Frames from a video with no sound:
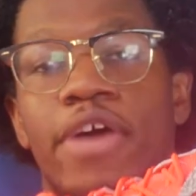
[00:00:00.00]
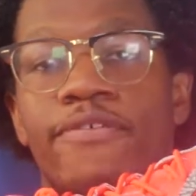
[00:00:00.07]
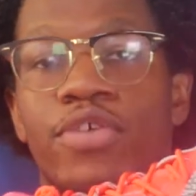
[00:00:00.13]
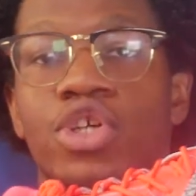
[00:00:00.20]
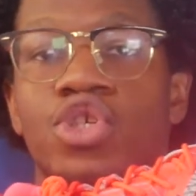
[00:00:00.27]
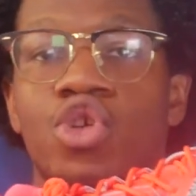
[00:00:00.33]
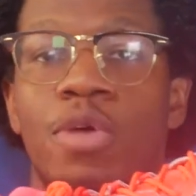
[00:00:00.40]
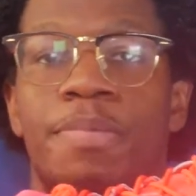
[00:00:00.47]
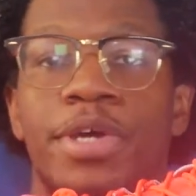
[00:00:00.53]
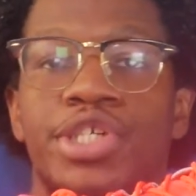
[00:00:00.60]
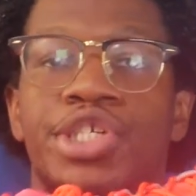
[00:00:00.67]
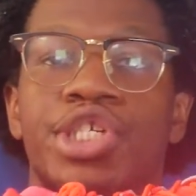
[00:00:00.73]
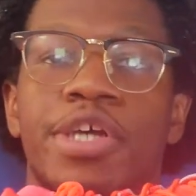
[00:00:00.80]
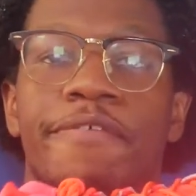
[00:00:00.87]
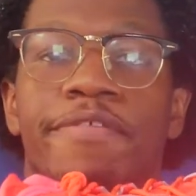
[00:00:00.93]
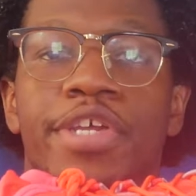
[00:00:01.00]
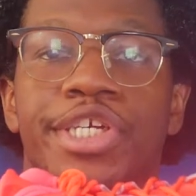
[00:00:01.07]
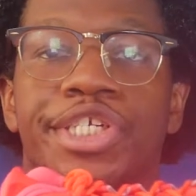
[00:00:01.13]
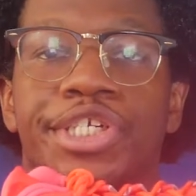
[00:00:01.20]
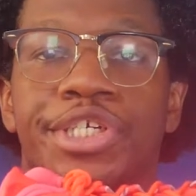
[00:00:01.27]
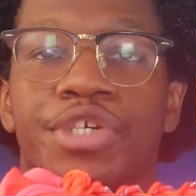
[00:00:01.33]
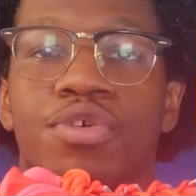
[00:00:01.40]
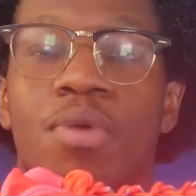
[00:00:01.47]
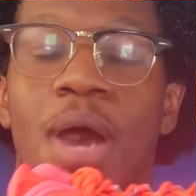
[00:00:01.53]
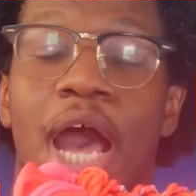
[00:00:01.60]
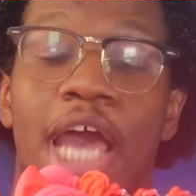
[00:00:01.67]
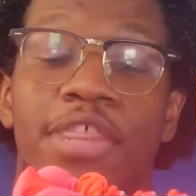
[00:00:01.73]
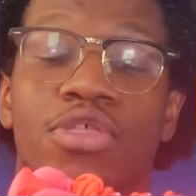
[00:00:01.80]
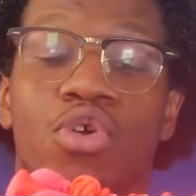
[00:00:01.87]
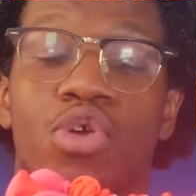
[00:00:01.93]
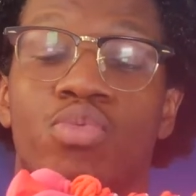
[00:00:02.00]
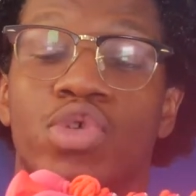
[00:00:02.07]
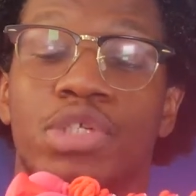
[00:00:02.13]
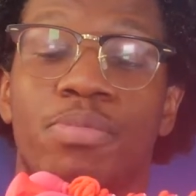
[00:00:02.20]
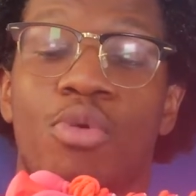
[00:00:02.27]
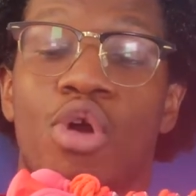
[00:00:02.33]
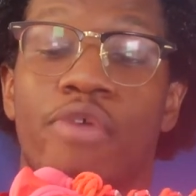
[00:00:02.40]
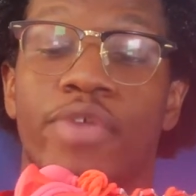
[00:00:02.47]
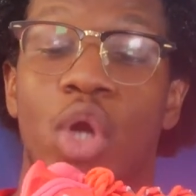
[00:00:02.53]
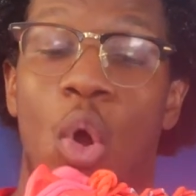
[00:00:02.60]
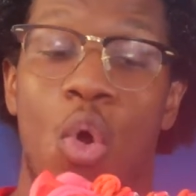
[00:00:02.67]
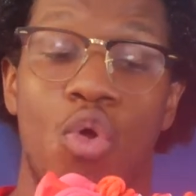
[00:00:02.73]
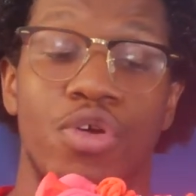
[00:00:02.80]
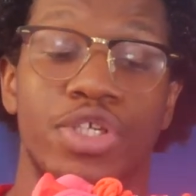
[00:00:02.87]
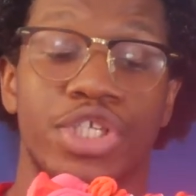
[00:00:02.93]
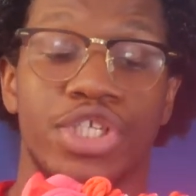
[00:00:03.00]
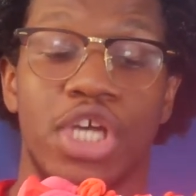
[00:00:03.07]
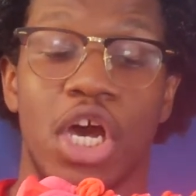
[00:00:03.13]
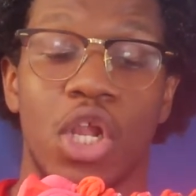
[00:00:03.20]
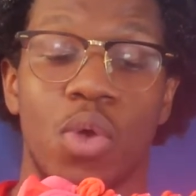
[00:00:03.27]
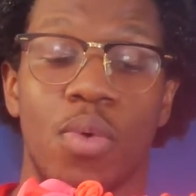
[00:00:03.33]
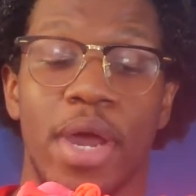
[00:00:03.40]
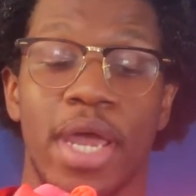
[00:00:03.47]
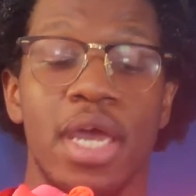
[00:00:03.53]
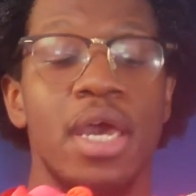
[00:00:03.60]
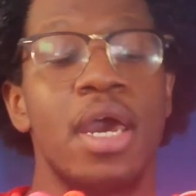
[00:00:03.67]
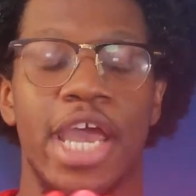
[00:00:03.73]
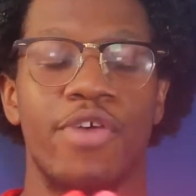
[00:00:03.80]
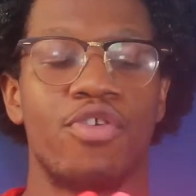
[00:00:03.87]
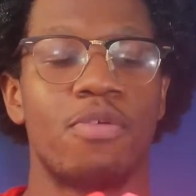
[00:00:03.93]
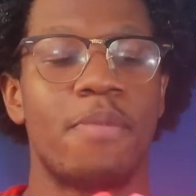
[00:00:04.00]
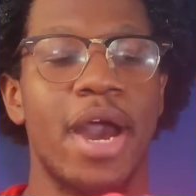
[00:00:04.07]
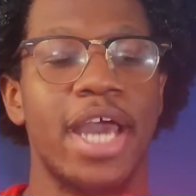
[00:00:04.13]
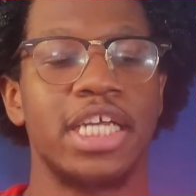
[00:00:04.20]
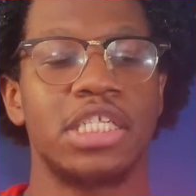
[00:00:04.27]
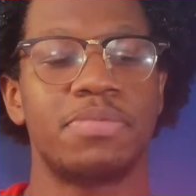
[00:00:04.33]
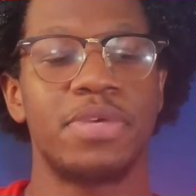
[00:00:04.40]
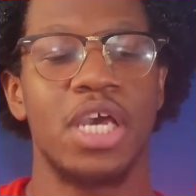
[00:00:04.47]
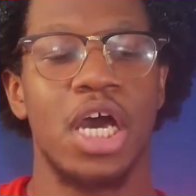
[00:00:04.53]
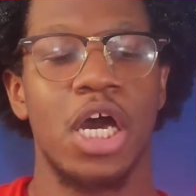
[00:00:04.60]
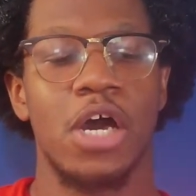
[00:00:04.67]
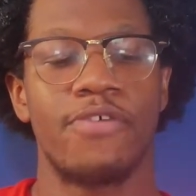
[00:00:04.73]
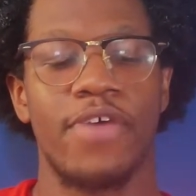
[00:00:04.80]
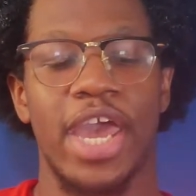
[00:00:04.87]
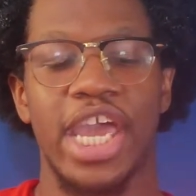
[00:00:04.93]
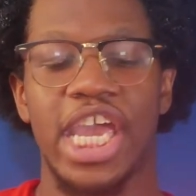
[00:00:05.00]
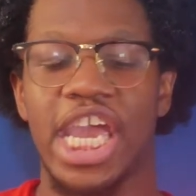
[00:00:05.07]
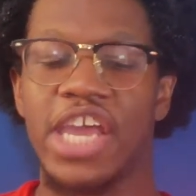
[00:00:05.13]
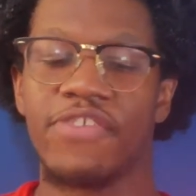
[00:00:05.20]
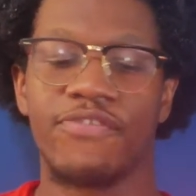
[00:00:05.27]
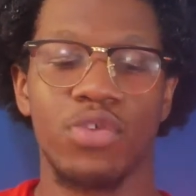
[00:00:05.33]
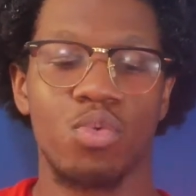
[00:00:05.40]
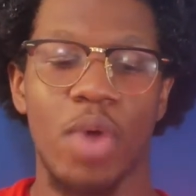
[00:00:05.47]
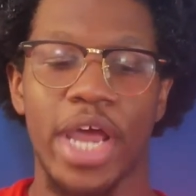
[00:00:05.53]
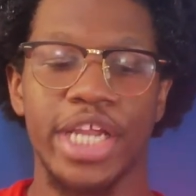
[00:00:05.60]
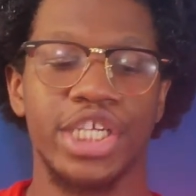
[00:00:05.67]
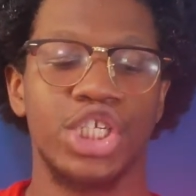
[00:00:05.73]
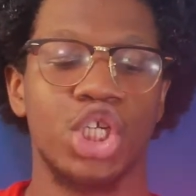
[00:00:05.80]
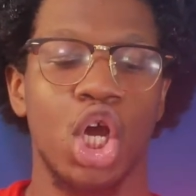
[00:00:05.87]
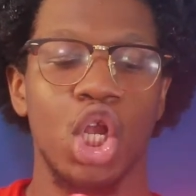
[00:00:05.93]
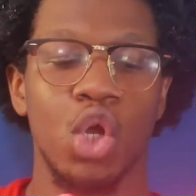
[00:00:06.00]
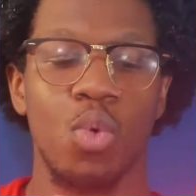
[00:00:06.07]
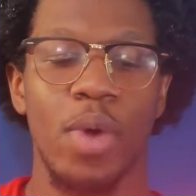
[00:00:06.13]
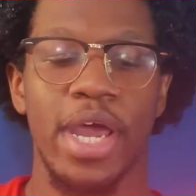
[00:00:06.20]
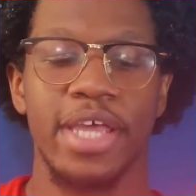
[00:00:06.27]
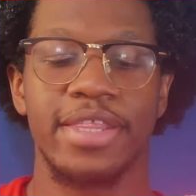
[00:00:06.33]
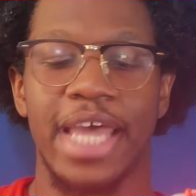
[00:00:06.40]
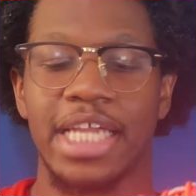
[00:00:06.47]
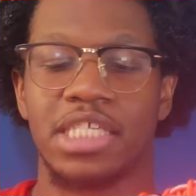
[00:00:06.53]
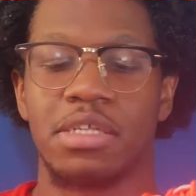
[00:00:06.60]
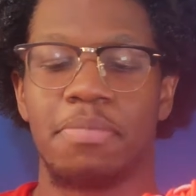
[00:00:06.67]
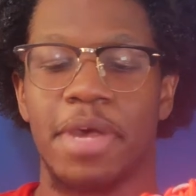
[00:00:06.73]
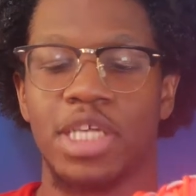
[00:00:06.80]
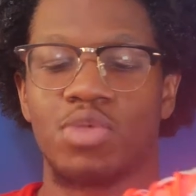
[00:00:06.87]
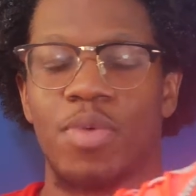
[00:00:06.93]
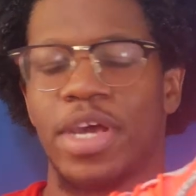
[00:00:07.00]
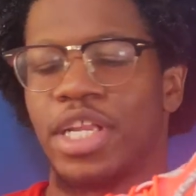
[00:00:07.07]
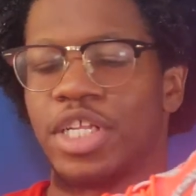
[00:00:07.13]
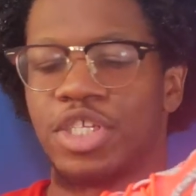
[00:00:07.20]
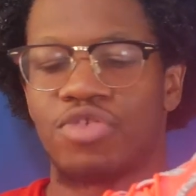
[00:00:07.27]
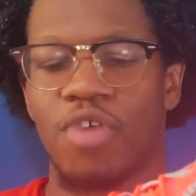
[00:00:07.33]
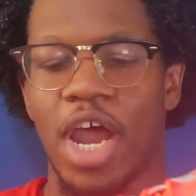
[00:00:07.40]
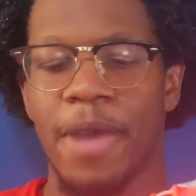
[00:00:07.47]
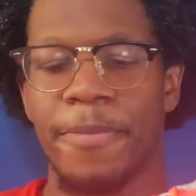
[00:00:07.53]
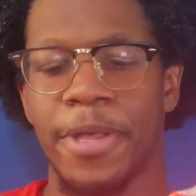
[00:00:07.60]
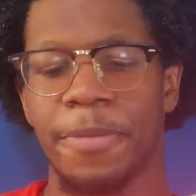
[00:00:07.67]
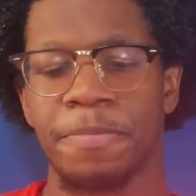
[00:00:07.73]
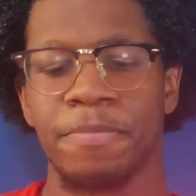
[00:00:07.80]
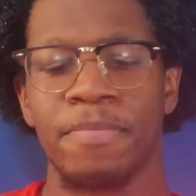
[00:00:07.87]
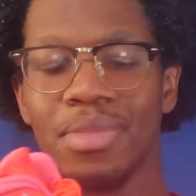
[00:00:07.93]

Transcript: I first saw pictures of this shoe, I thought it was more of an orangish colorway. It reminds me of a infraredish colorway. That's the best way to describe it.